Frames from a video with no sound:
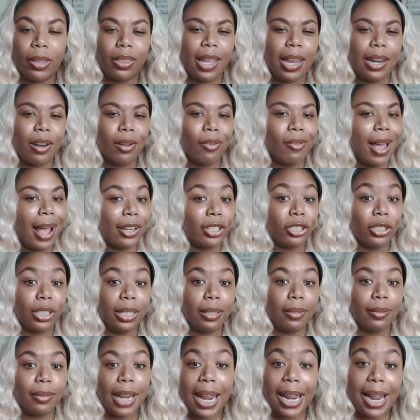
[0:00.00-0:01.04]
they don't actually
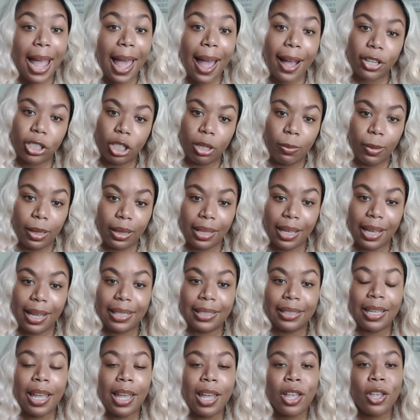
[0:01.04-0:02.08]
take action with us.
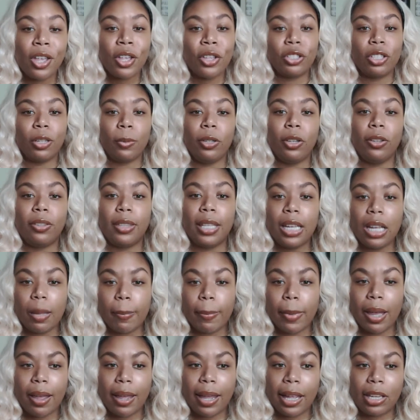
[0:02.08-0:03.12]
So when you think
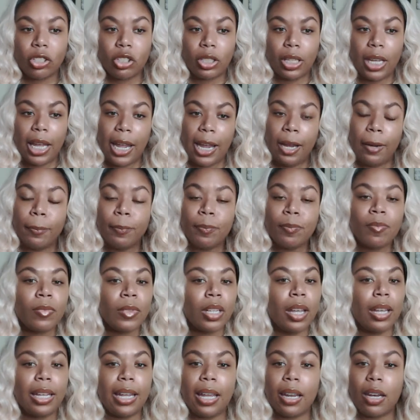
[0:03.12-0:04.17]
about educate,
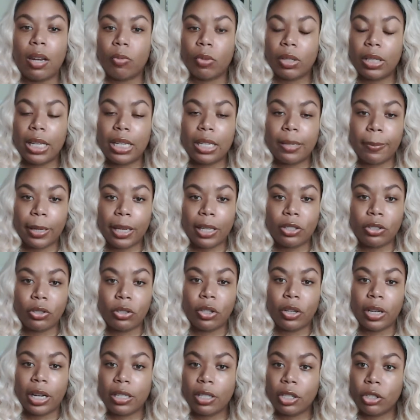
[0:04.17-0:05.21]
again, it really depends on your
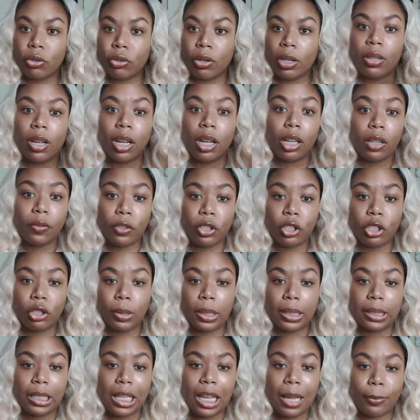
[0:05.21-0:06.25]
industry. So I'll give you 2
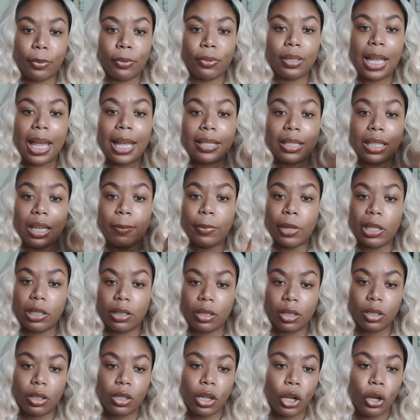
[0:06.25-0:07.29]
examples. As a
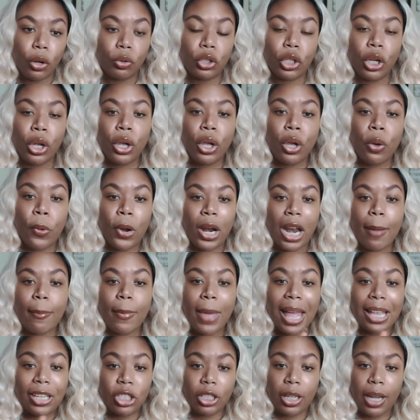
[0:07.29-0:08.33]
business coach, when I'm
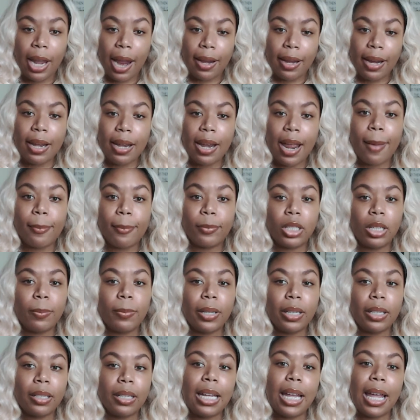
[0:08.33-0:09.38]
educating, I'm
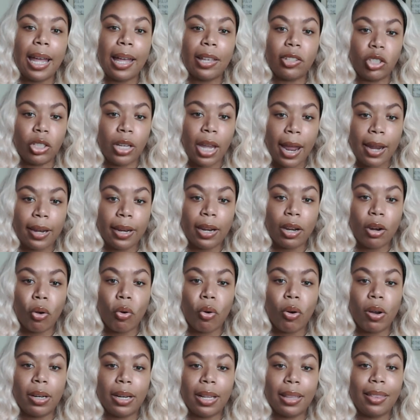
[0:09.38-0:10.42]
typically educating
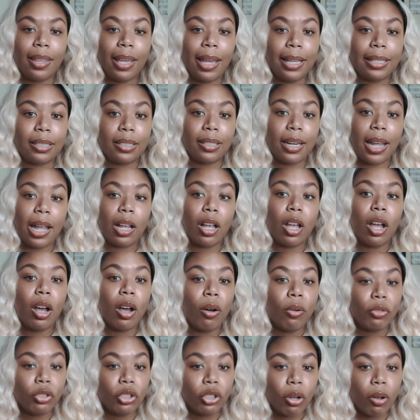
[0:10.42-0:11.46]
on the things that I
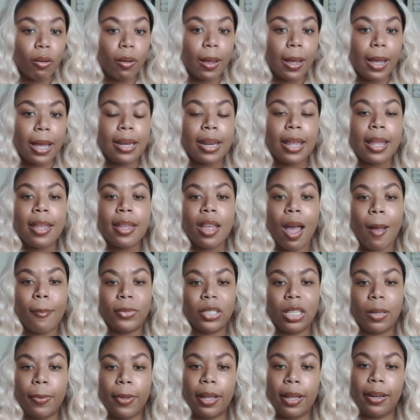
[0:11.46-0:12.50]
coach on. I'm
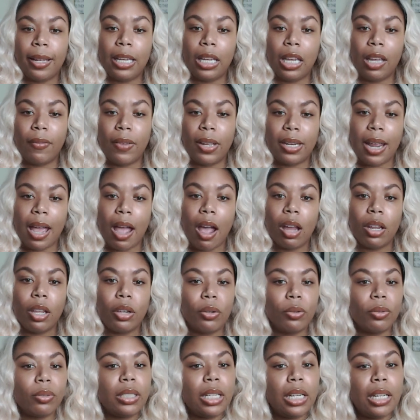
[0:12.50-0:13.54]
typically giving out
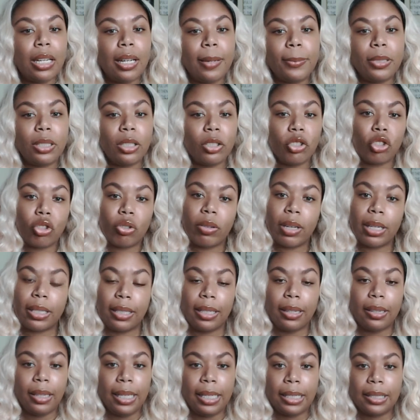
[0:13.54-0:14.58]
little tips and tricks
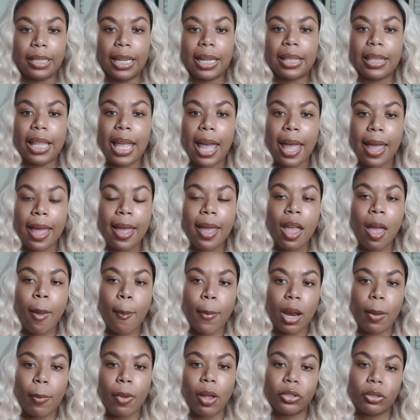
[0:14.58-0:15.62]
and things like that. But
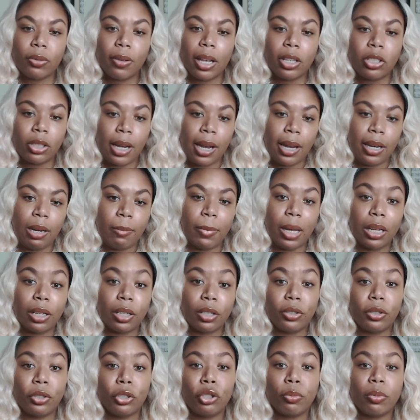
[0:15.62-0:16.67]
I'm also educating my
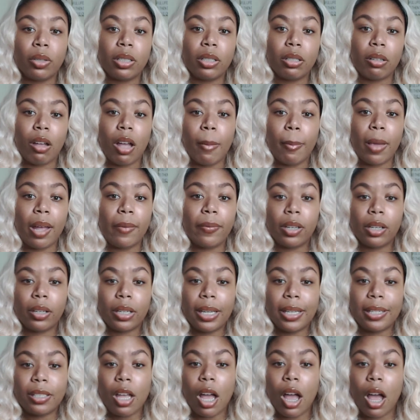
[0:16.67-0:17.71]
consumers on my
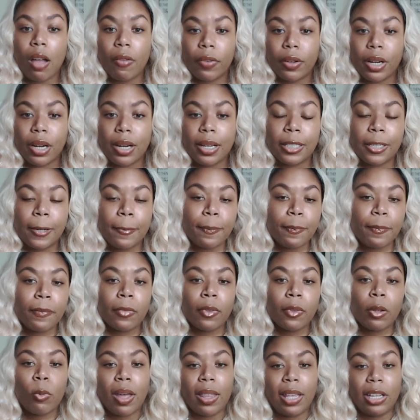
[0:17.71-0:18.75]
various offers,
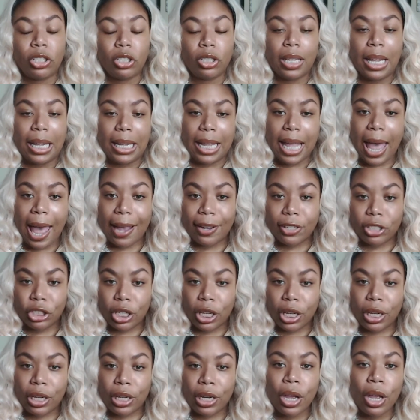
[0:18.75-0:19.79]
why they should take
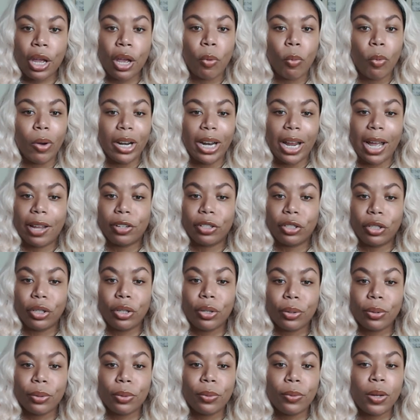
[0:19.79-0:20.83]
action, what I
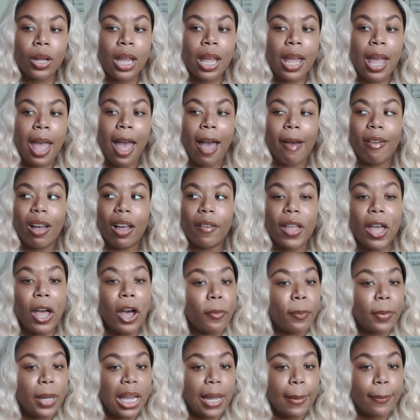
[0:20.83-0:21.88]
do, how I've
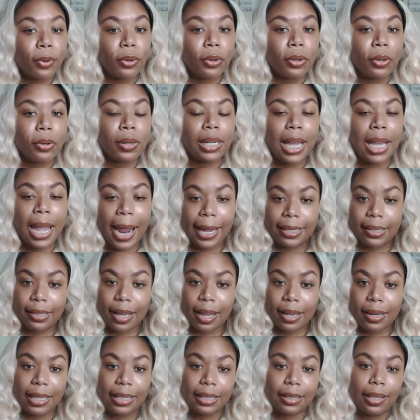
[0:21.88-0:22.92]
helped people, case
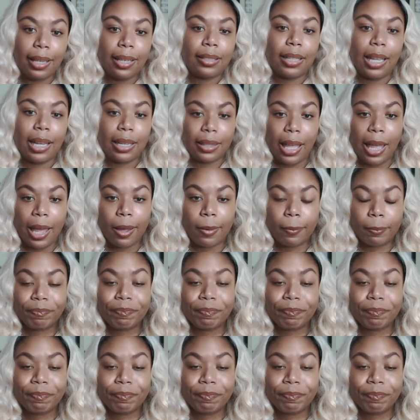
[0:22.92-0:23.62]
studies, things like that.